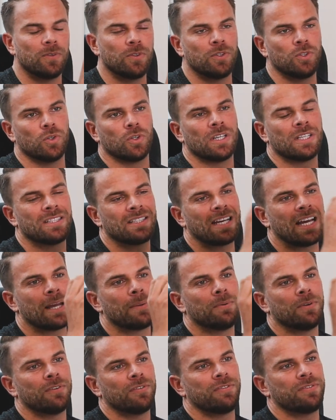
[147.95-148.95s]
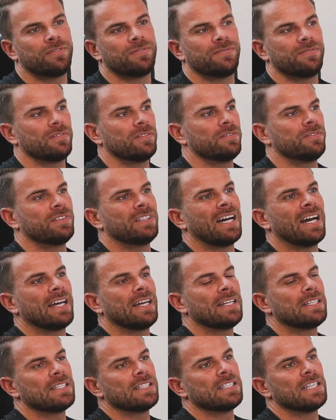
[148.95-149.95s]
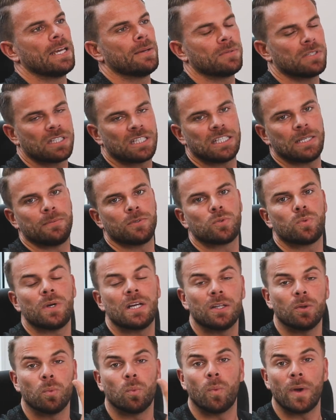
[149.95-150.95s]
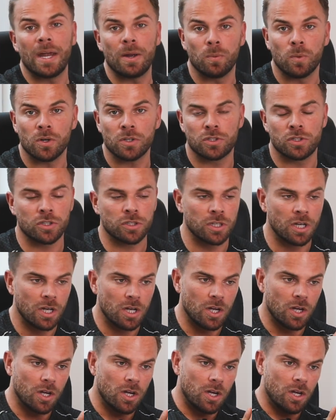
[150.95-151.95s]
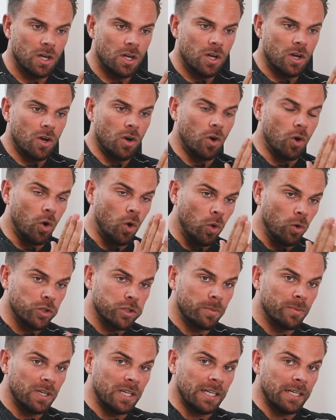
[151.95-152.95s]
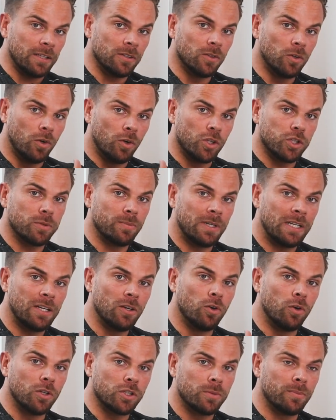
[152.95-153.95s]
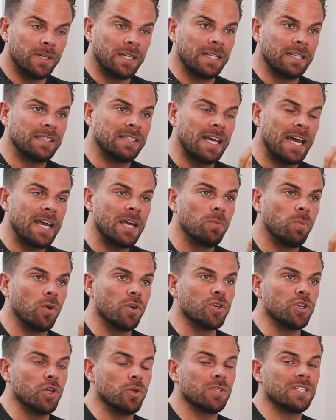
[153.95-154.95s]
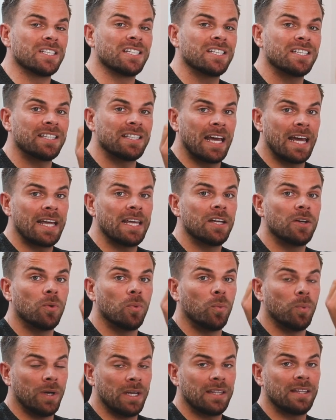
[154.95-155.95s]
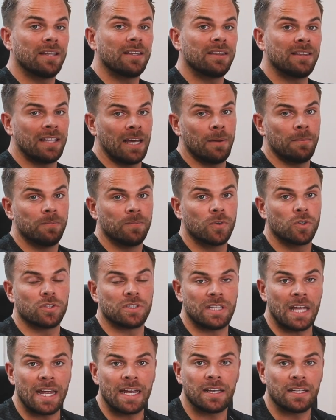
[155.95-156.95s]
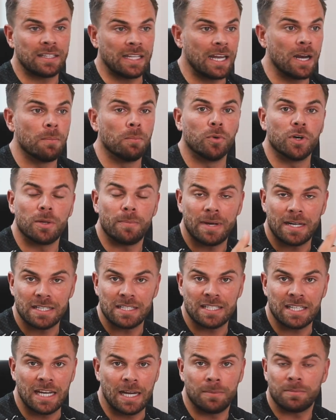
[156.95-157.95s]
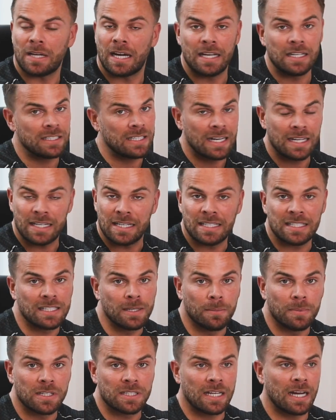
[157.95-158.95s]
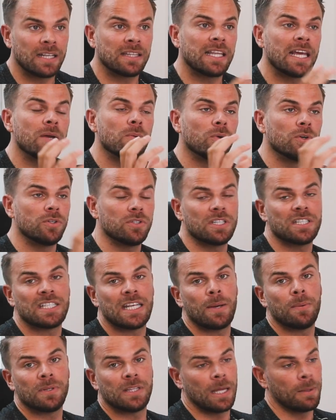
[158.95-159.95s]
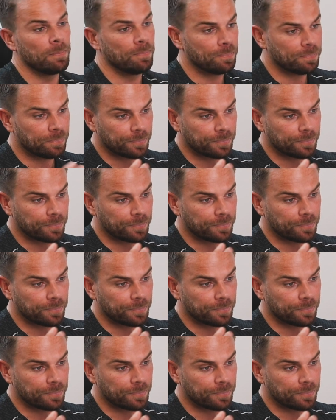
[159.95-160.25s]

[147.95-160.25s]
other type of diets in terms of Slimmers Wheel and Weight Watchers. Ultimately, they want you to stay with them, because they're a money making scheme. That is as simple as that. They want you to stay with them,